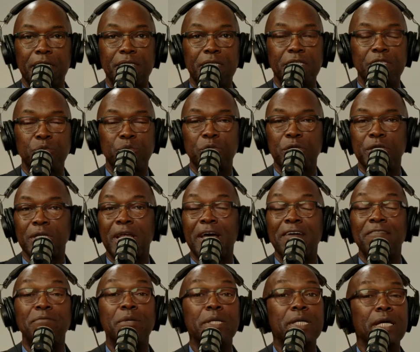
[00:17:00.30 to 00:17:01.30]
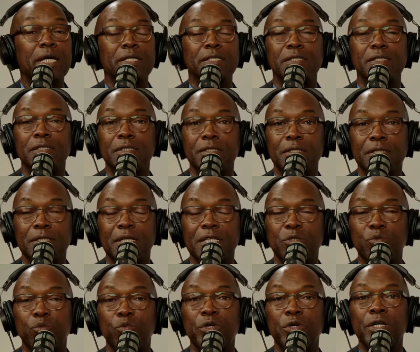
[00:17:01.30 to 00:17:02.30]
That's where life begins.
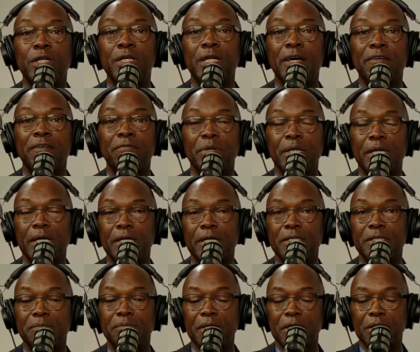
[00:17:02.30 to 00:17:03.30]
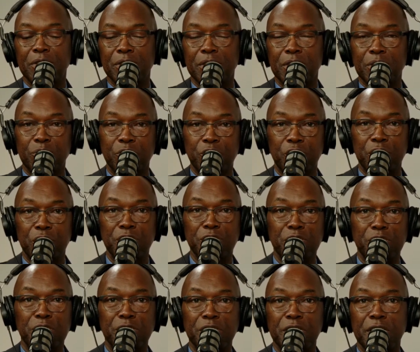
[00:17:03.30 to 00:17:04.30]
That's where life begins. It begins in our
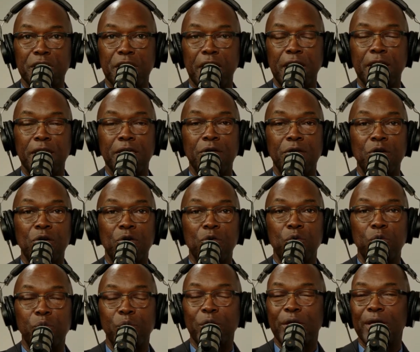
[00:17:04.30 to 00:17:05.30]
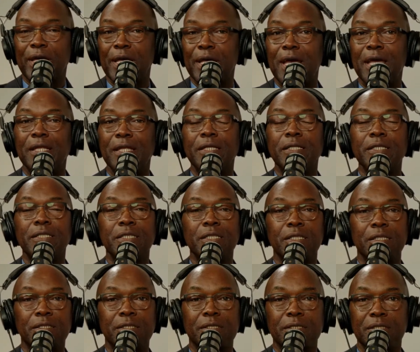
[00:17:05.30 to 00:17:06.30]
genes and DNA. When we get any
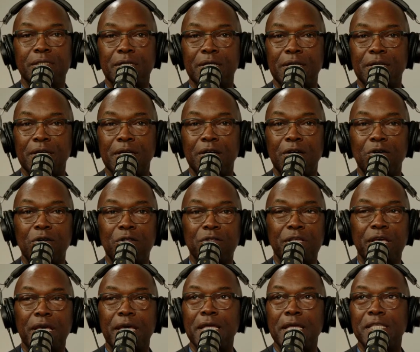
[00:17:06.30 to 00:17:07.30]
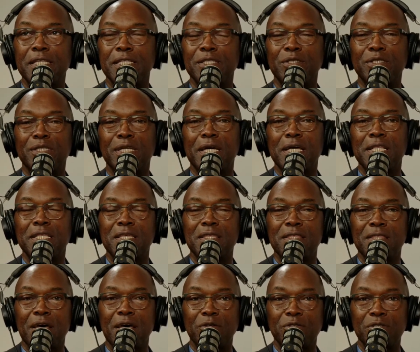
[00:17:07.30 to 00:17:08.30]
disease, all the 18 to
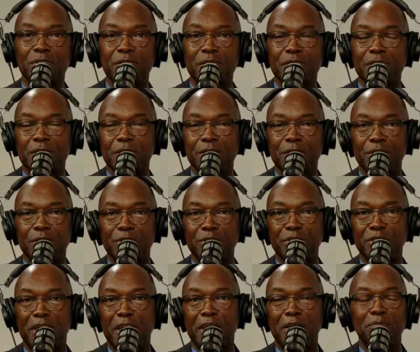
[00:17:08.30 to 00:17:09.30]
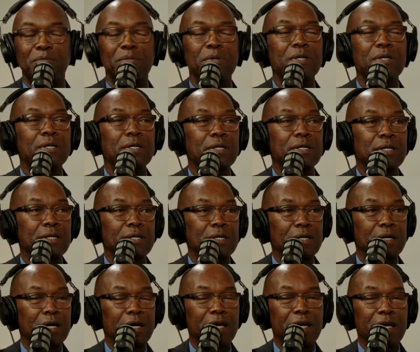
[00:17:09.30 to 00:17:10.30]
19,000 diseases that are named,
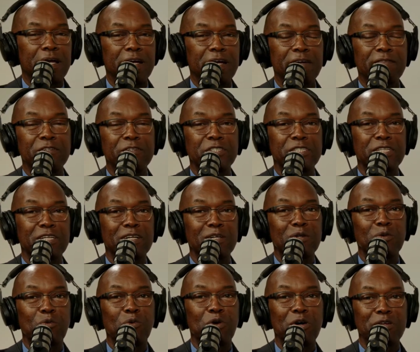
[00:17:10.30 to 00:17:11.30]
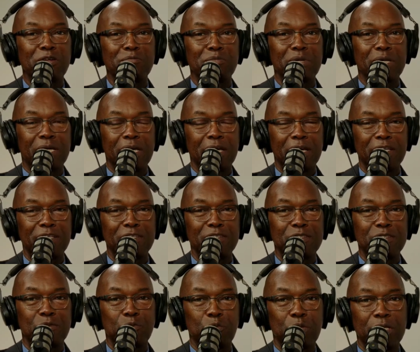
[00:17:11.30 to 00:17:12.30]
every single one
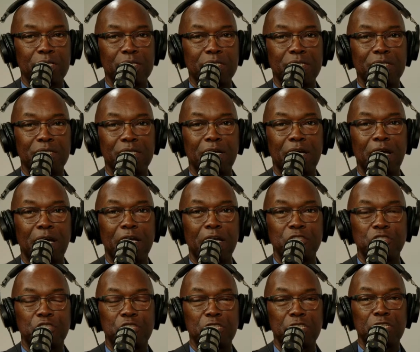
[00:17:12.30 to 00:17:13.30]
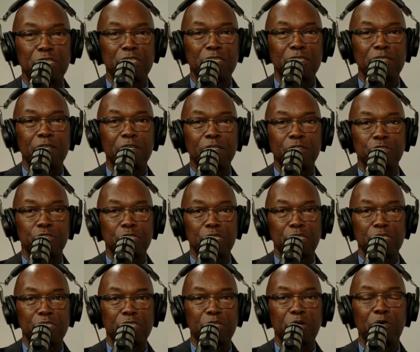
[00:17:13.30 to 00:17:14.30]
begins with a gene or
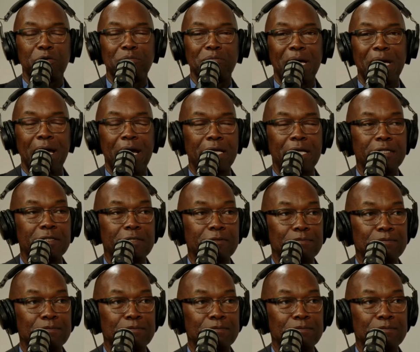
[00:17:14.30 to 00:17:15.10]
genes going bad.